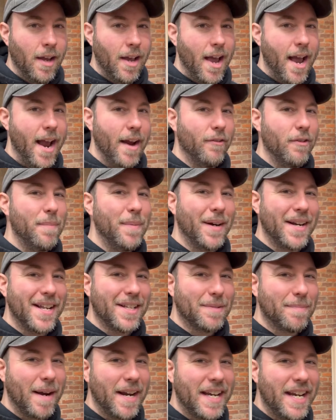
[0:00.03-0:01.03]
Hey everybody,
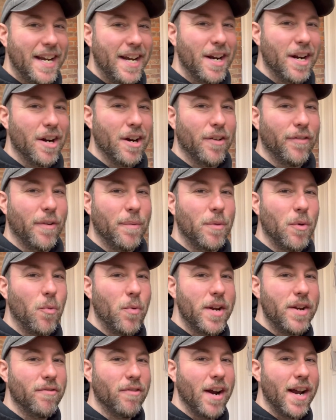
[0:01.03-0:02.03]
it's Mike here from the
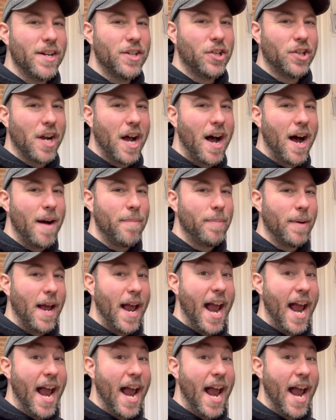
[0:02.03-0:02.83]
WeWrench shop